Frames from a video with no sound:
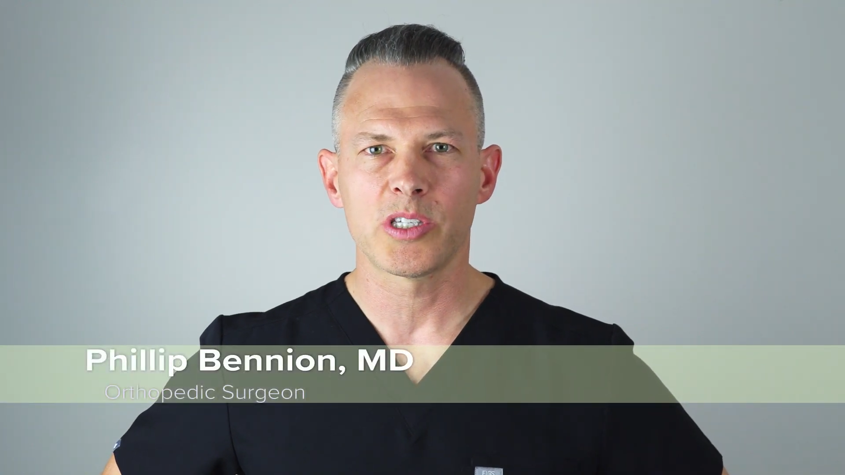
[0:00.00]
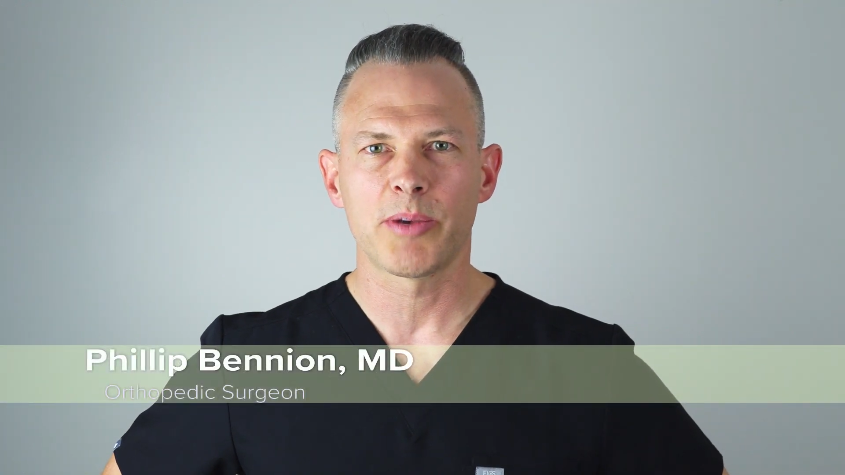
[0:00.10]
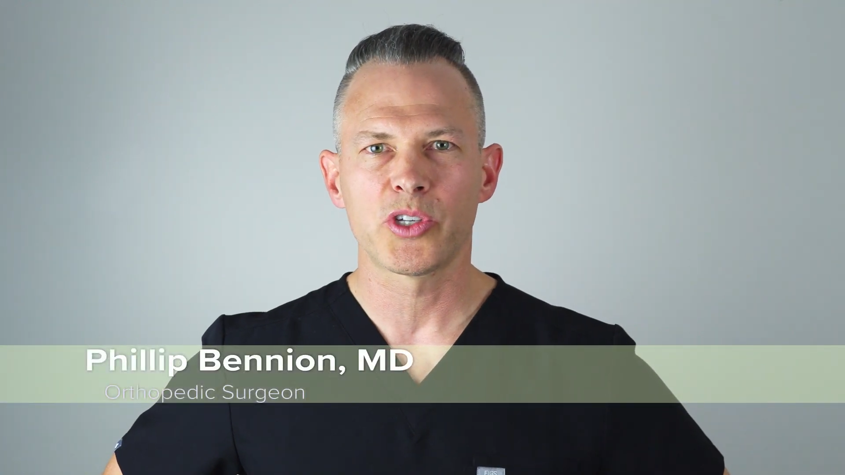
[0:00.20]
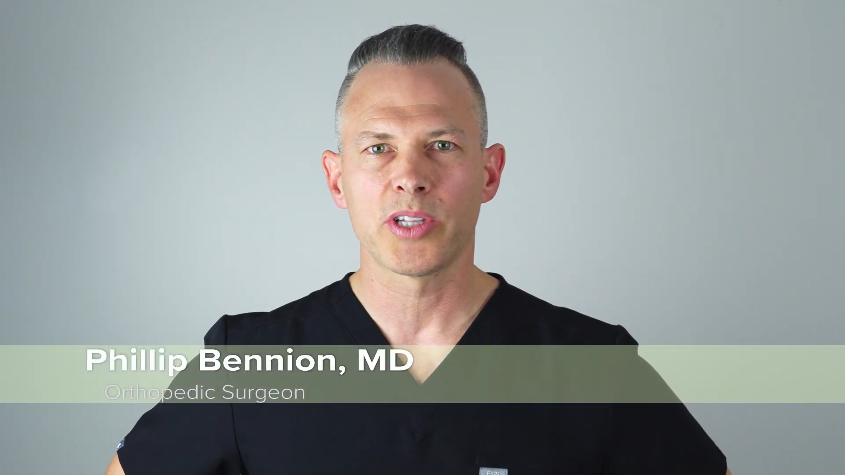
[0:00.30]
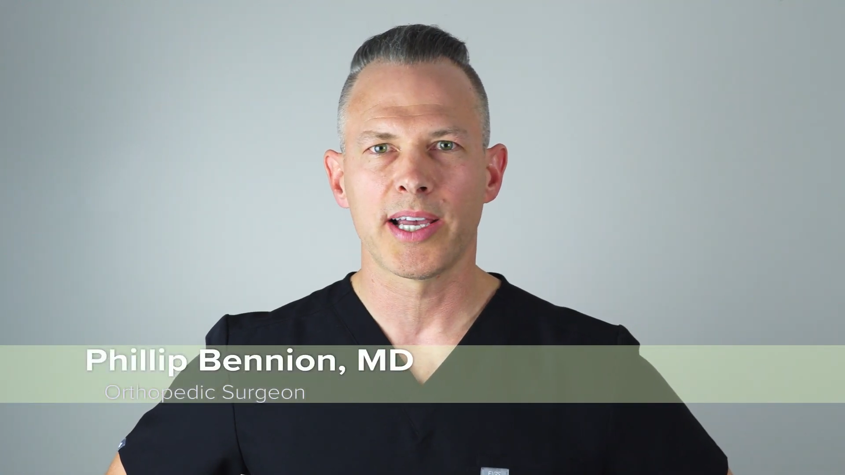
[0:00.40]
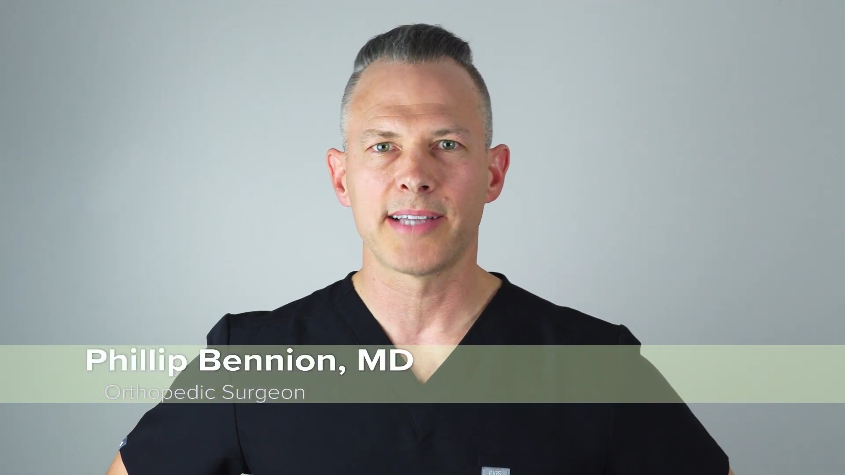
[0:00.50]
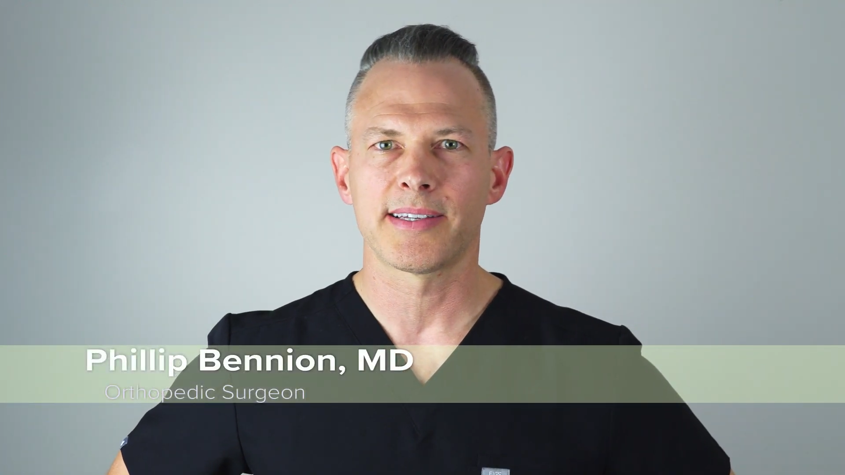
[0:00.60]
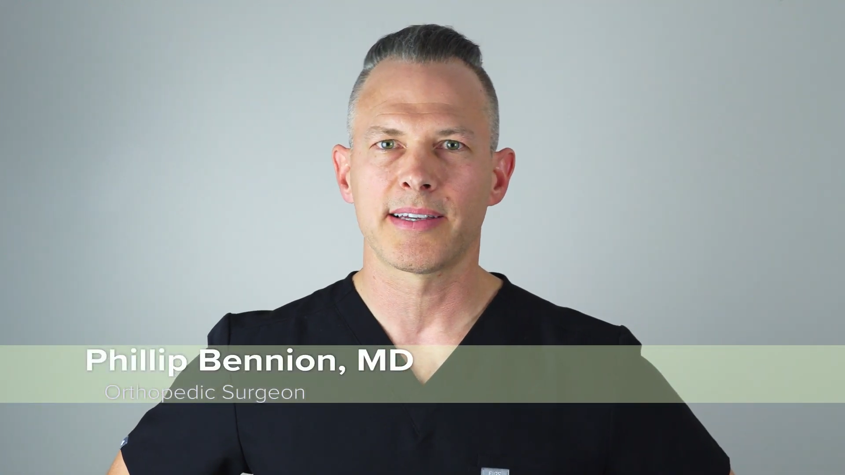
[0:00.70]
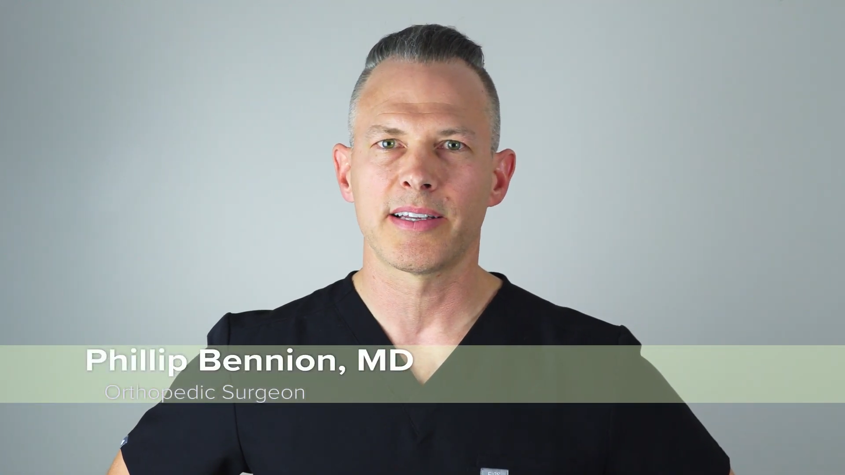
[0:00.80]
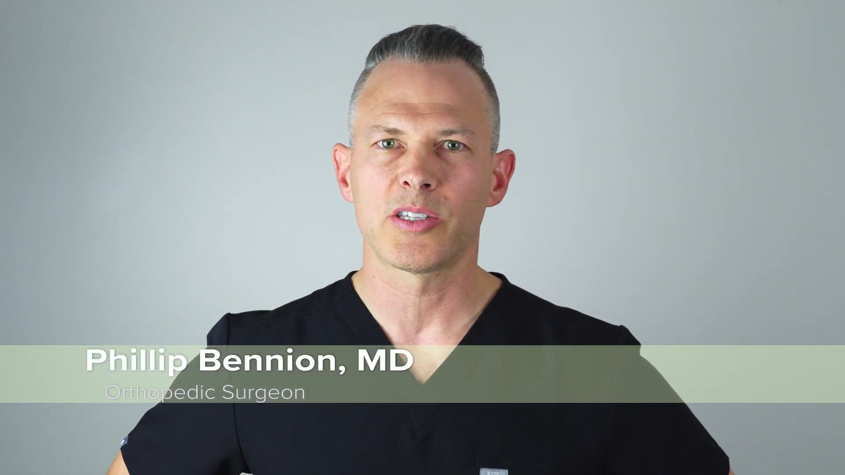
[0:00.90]

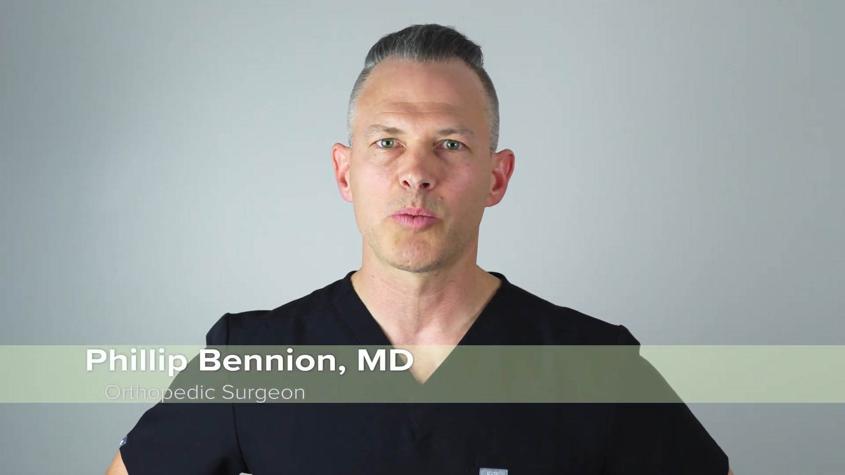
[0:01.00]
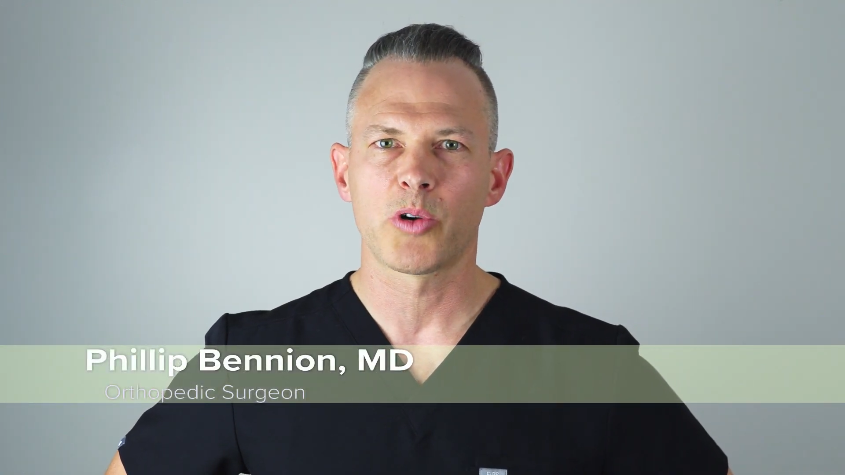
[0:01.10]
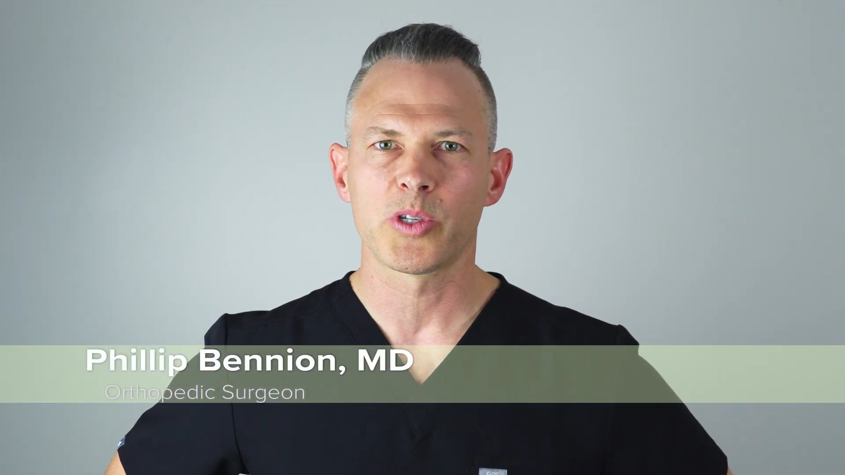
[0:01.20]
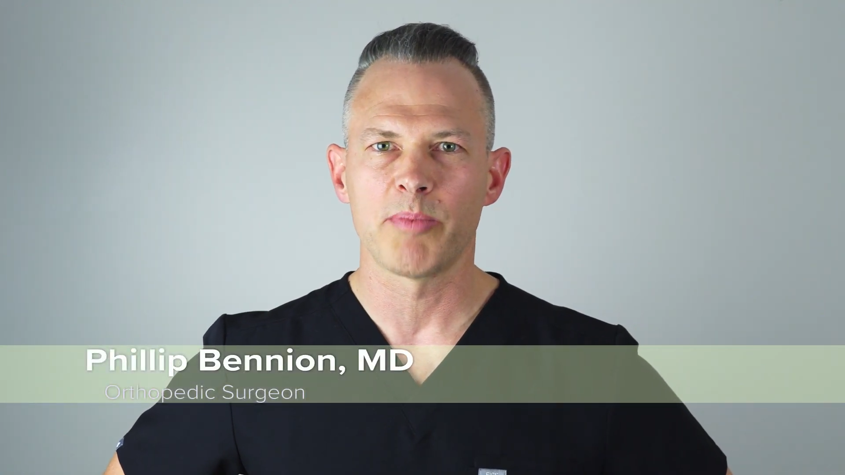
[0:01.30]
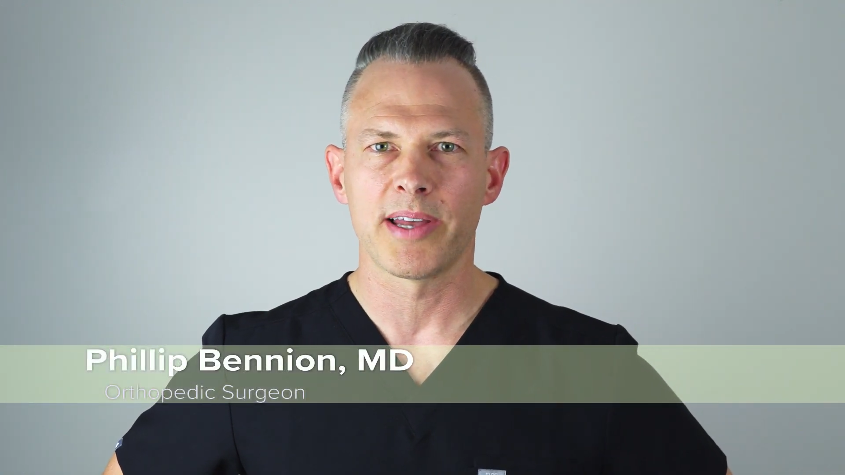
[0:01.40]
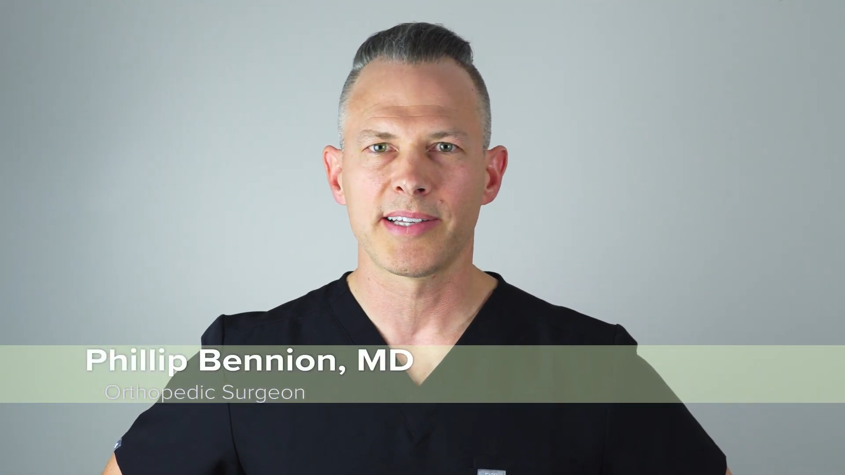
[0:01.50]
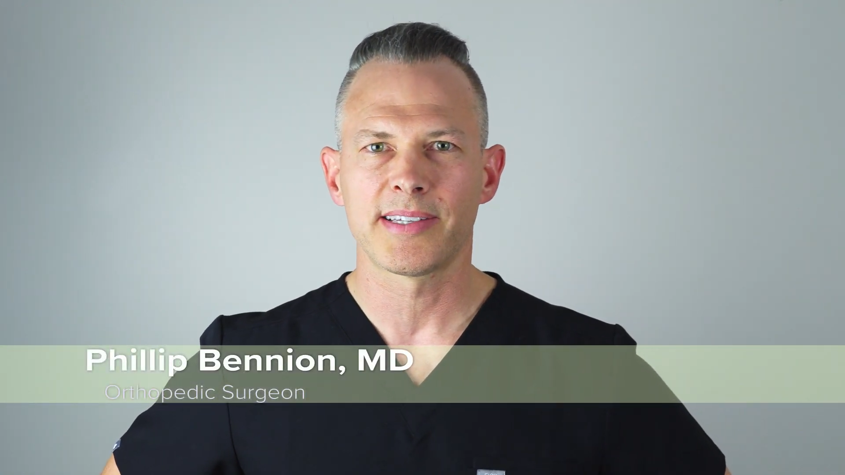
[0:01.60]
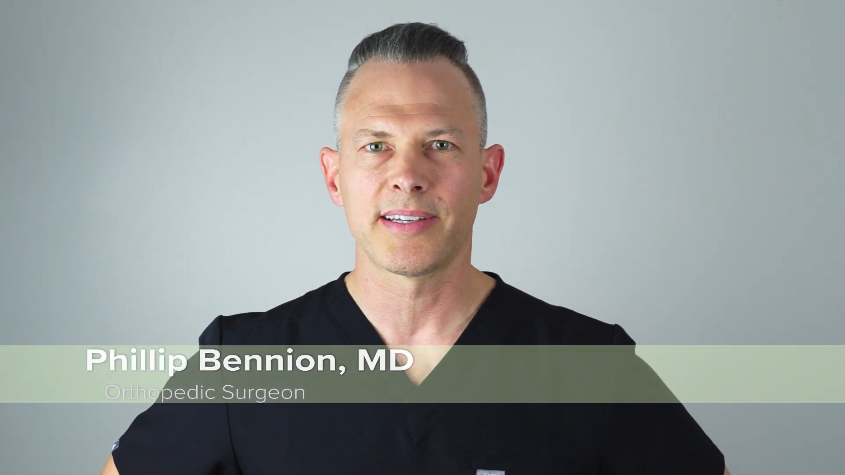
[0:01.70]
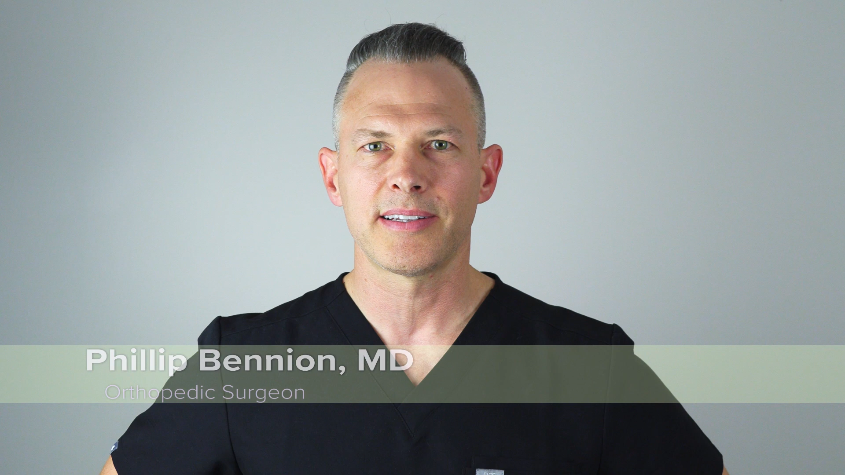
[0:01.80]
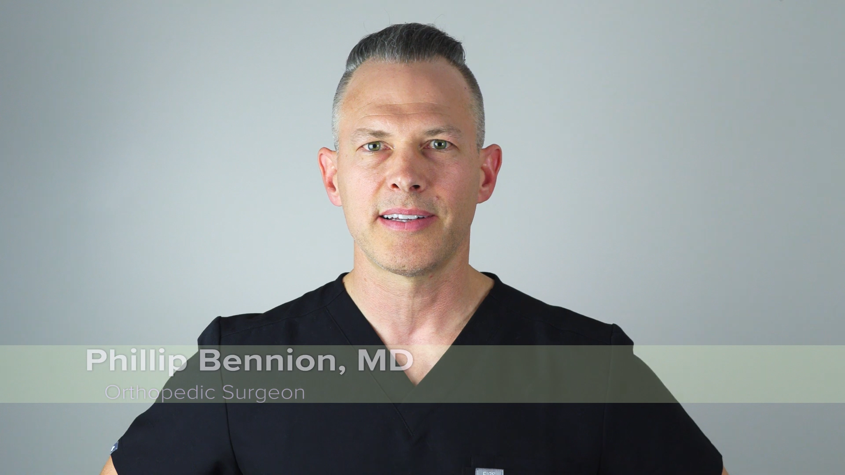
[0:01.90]
specializing in sports
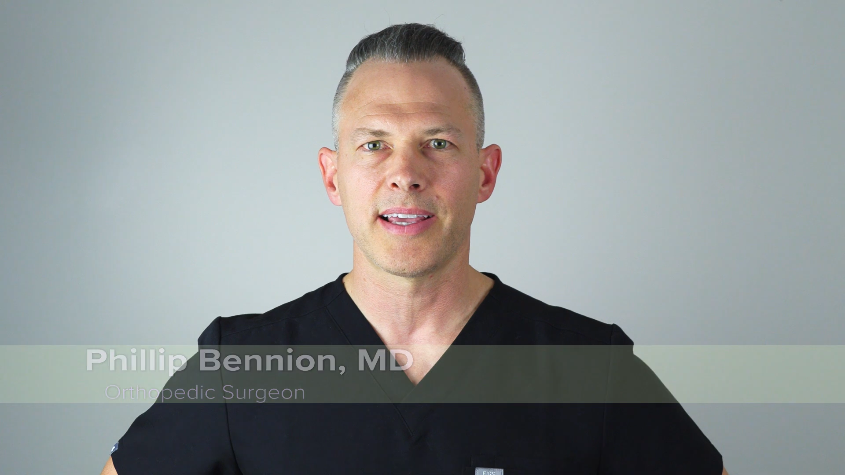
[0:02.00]
medicine